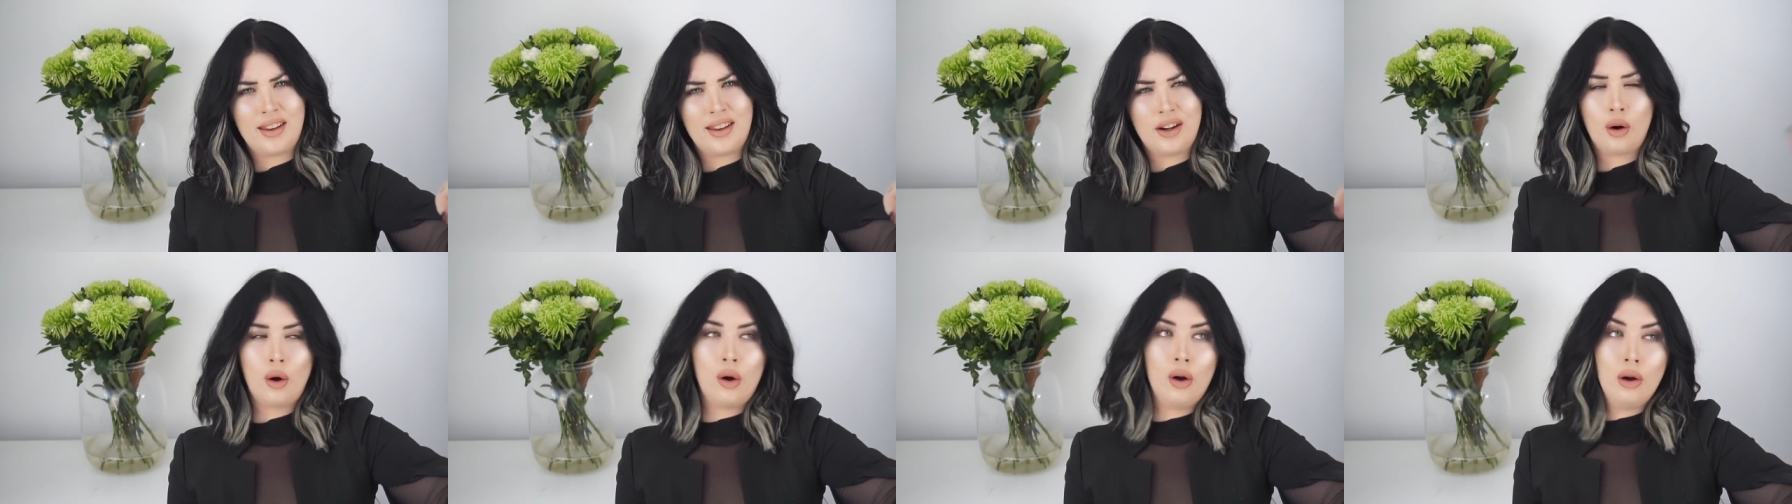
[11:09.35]

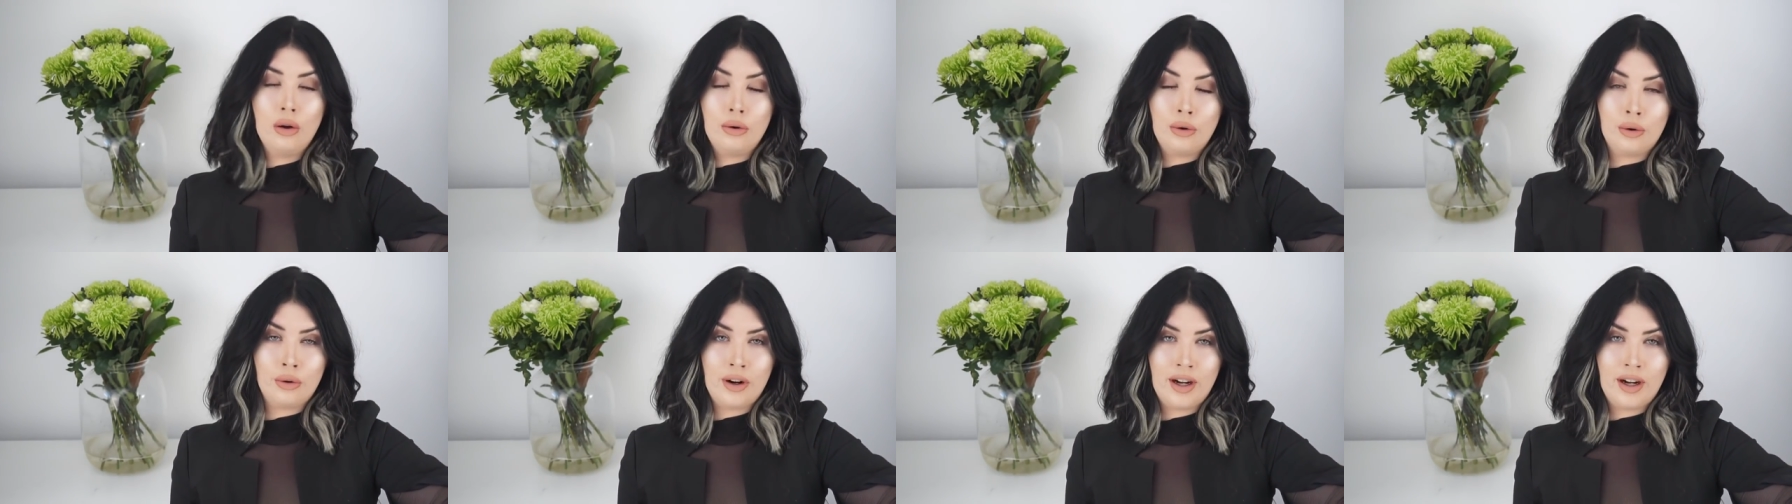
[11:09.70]
they're not
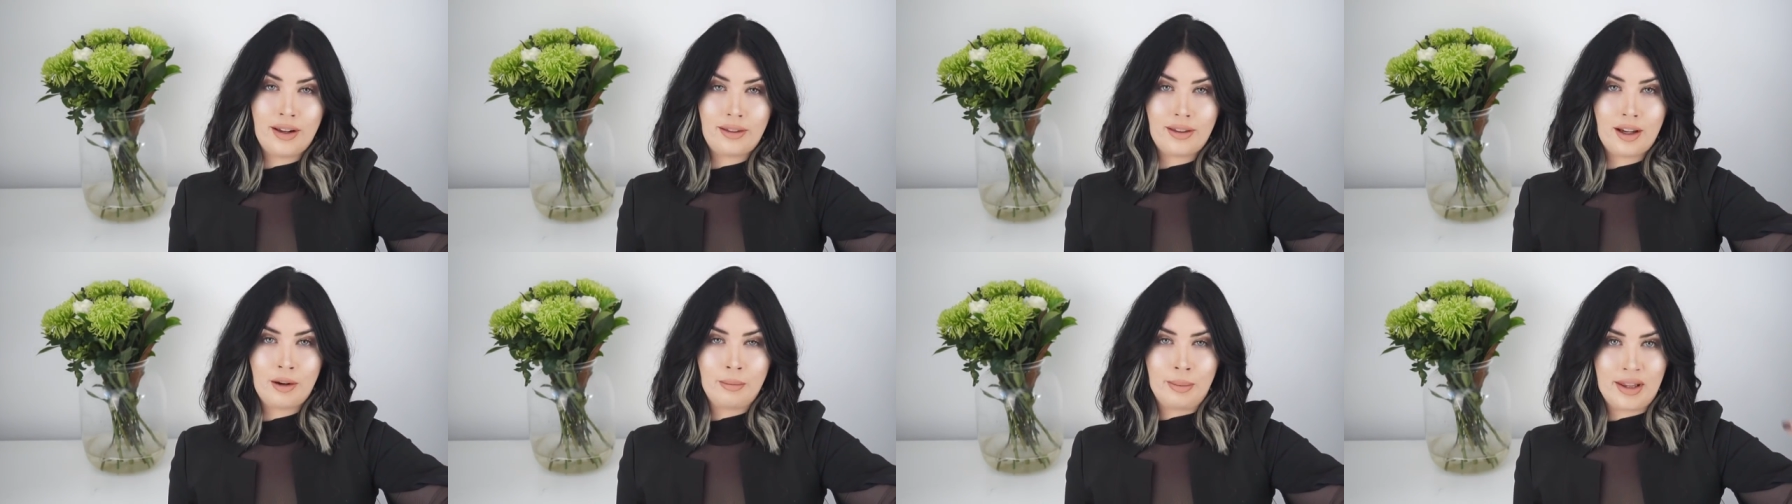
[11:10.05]
on or
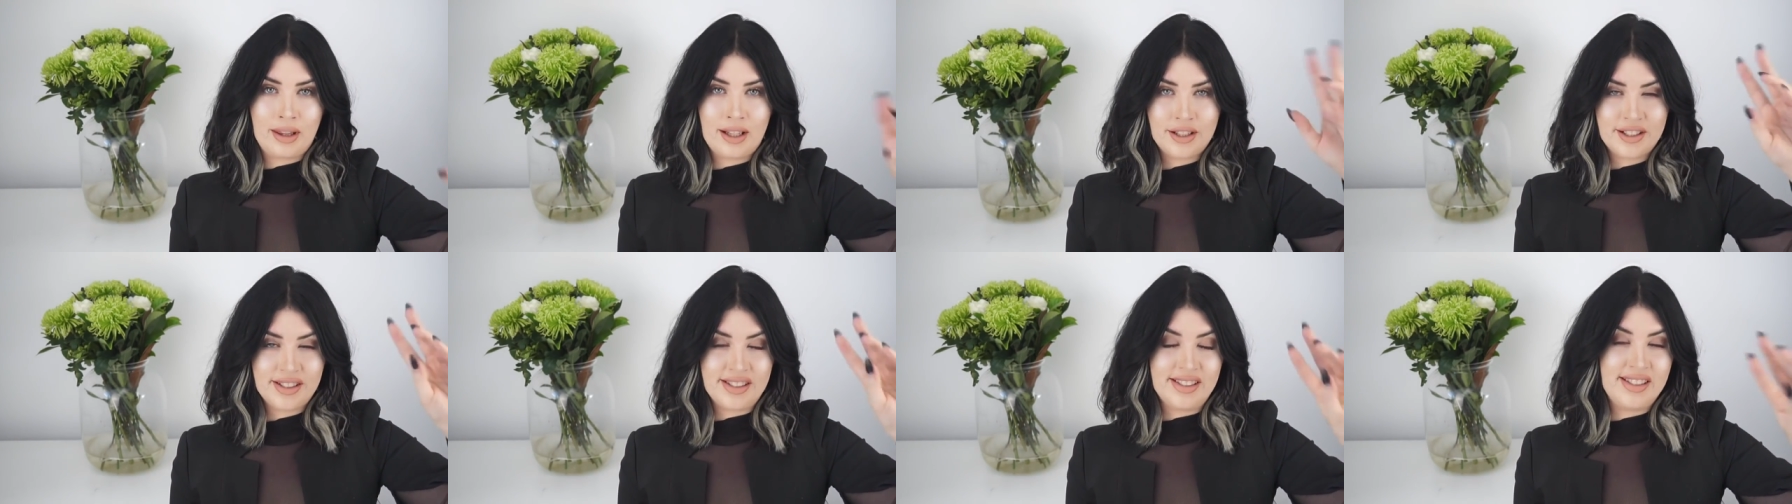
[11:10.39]
anything but
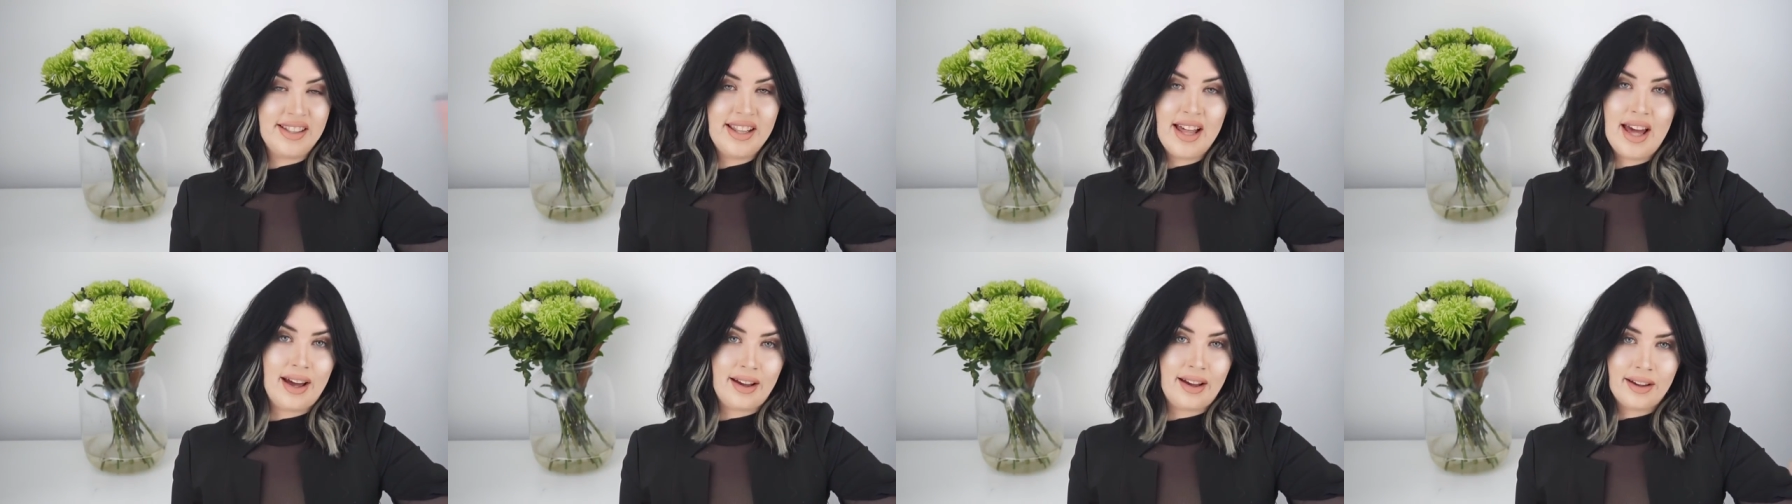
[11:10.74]
they're
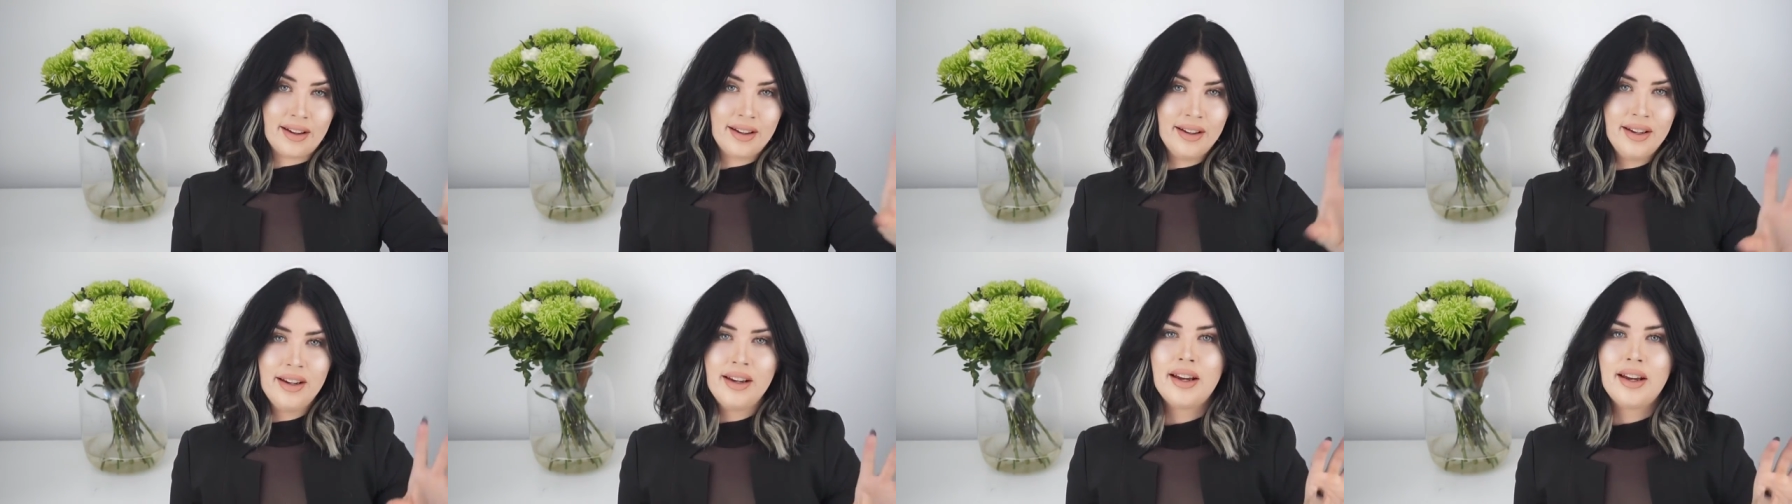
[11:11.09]
just
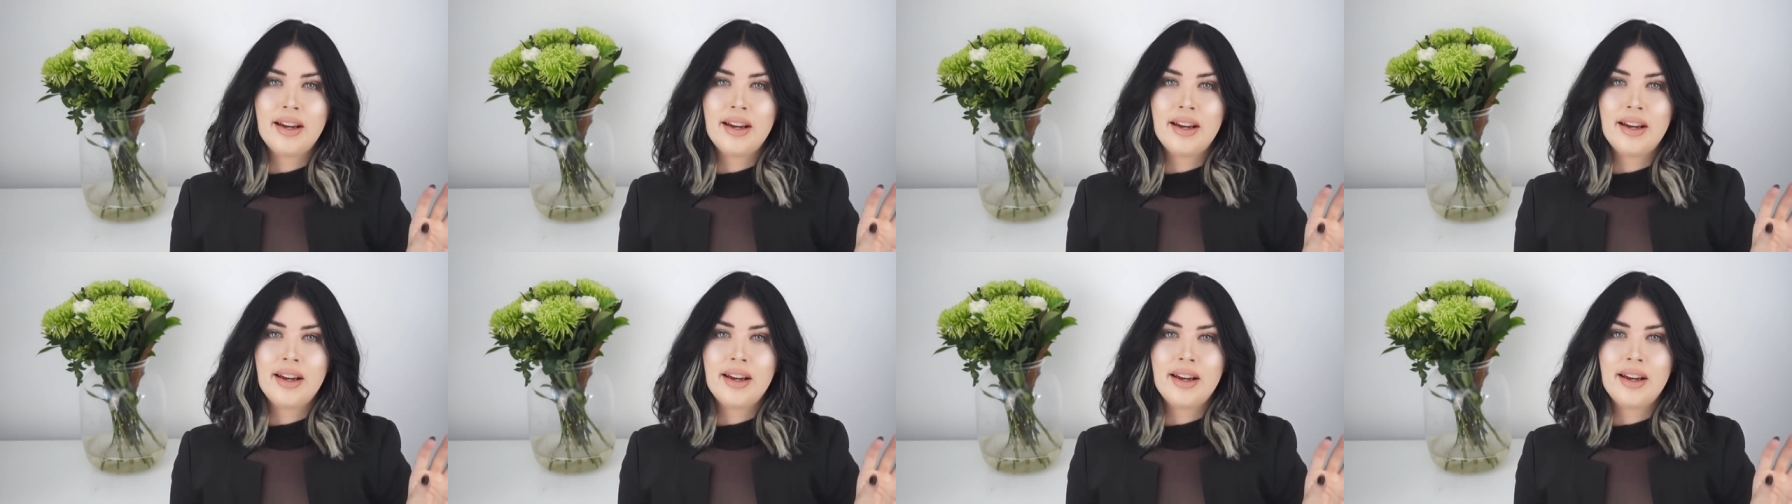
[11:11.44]
there.